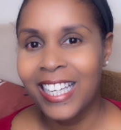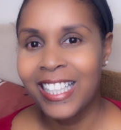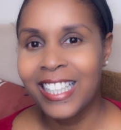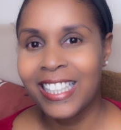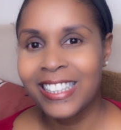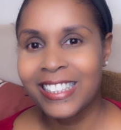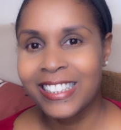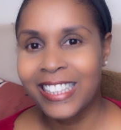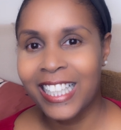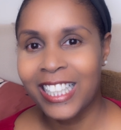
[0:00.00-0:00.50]

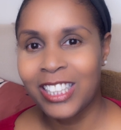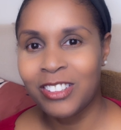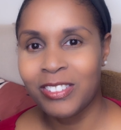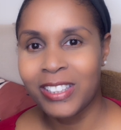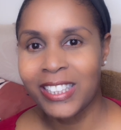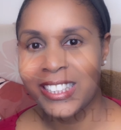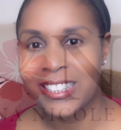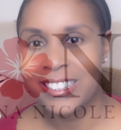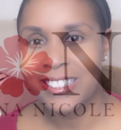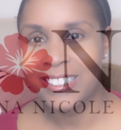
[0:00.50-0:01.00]
Let's dive
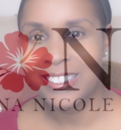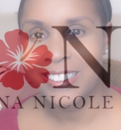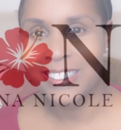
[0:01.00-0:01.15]
in.